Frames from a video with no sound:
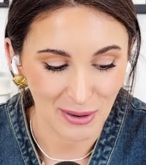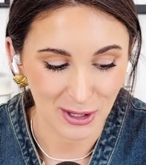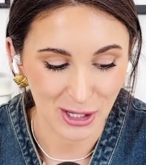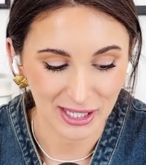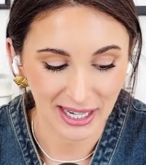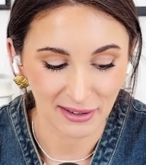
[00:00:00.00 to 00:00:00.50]
were
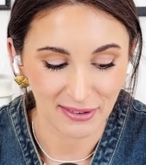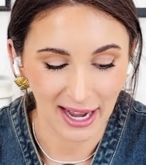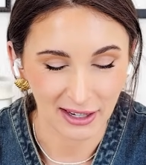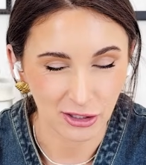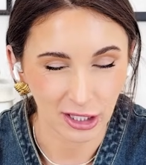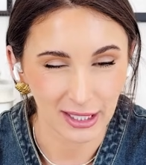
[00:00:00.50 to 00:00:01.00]
just kind of
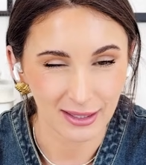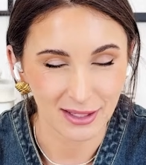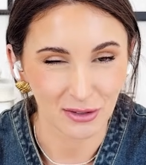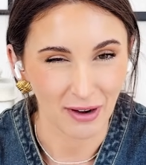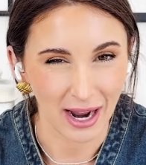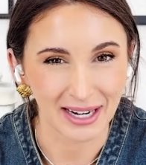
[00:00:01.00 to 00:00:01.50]
actually
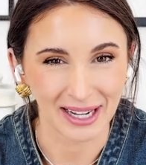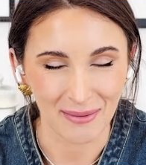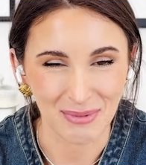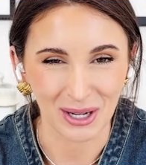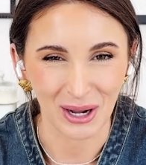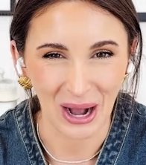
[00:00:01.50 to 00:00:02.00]
dividing
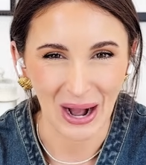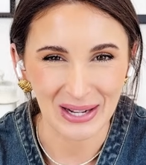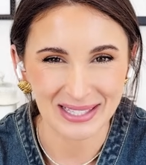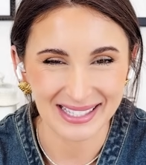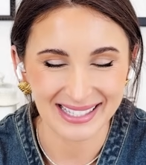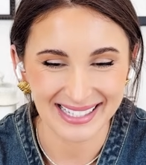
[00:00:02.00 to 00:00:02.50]
up the
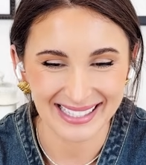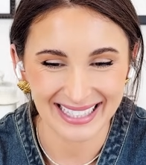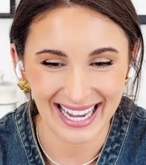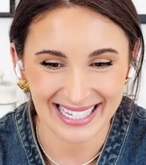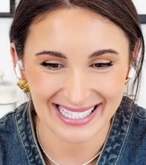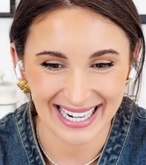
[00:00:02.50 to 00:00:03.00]
cost
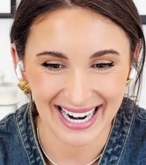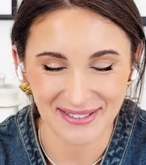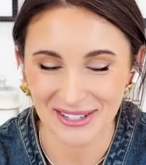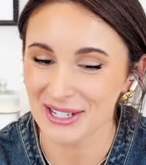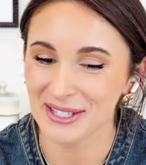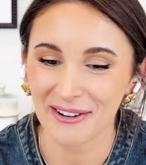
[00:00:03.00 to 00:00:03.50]
last night,
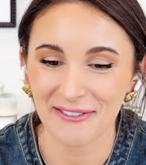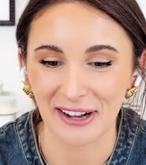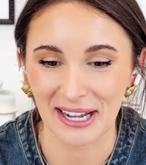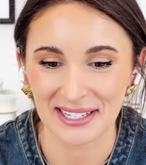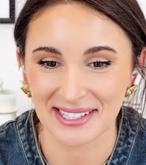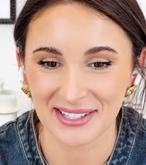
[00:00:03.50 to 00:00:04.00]
which is so
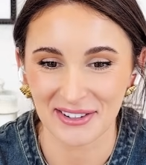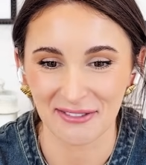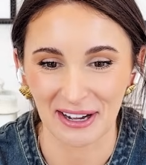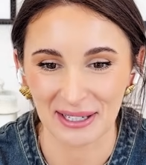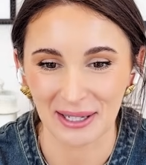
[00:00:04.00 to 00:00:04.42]
fun. It's such a fun